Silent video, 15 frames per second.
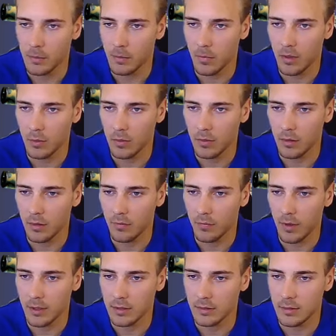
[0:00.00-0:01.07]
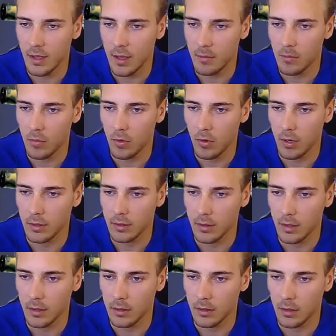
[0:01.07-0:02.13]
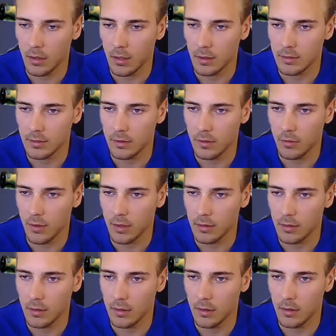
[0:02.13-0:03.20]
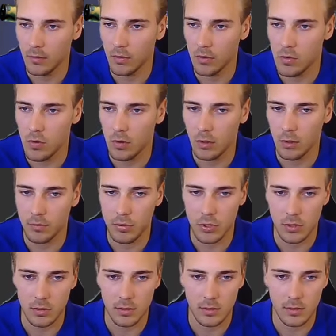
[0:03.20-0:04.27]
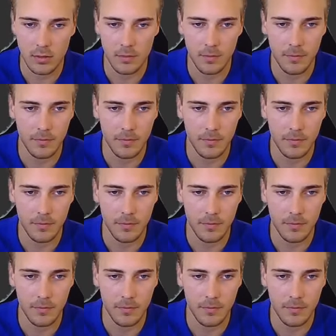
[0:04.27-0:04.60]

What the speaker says: but if I sell more, then let's look at the withdrawal options.